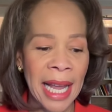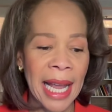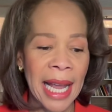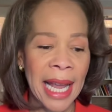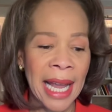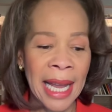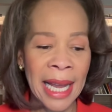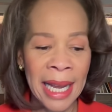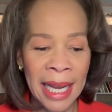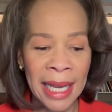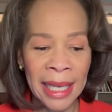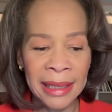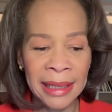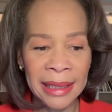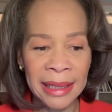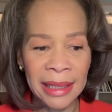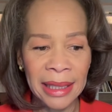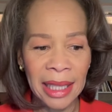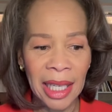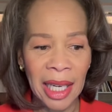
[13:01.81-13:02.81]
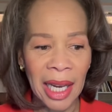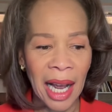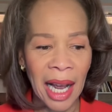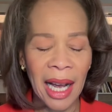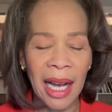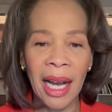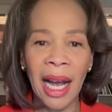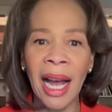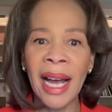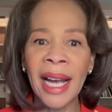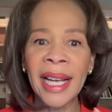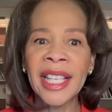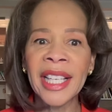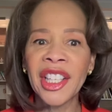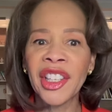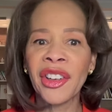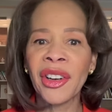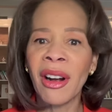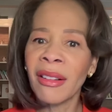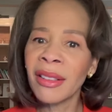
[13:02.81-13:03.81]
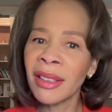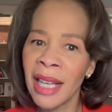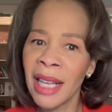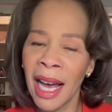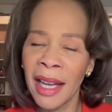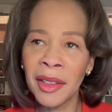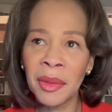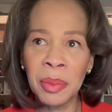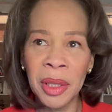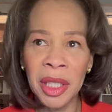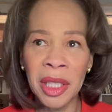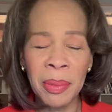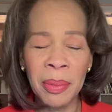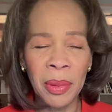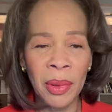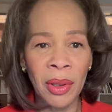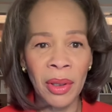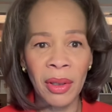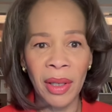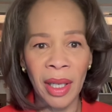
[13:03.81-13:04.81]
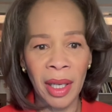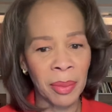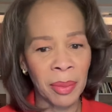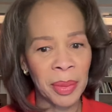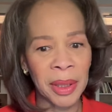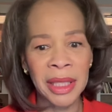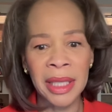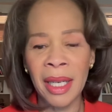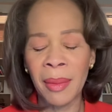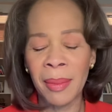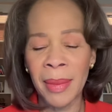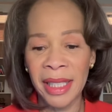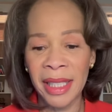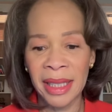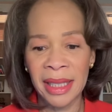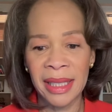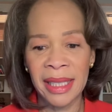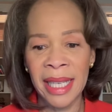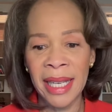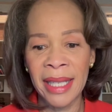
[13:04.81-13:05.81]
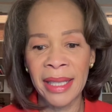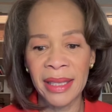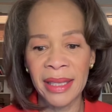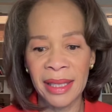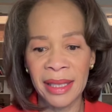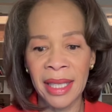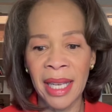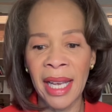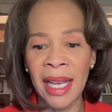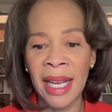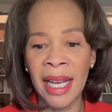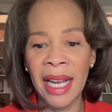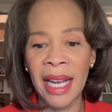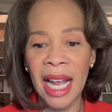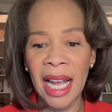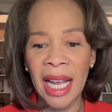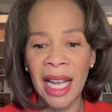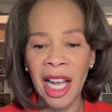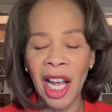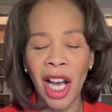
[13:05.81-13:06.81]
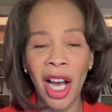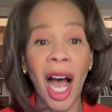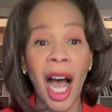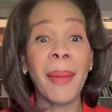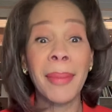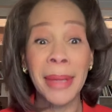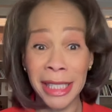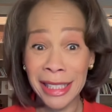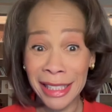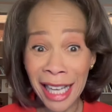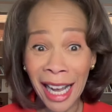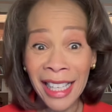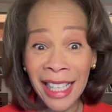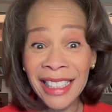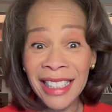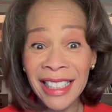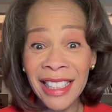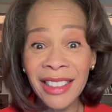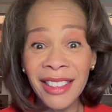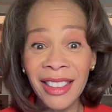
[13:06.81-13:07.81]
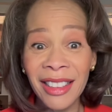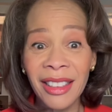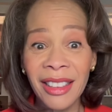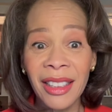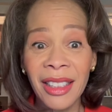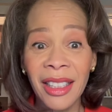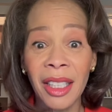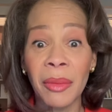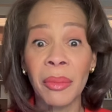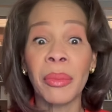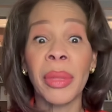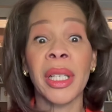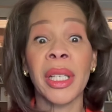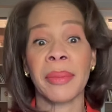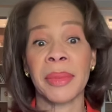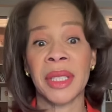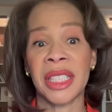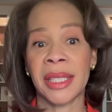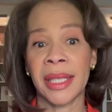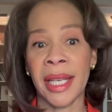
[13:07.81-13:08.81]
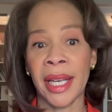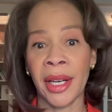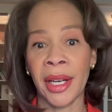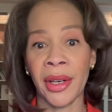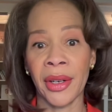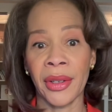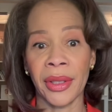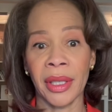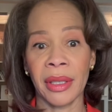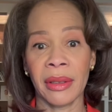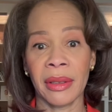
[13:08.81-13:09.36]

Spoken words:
And I hear a lot of people up and down my state say, I'm excited, but I'm scared.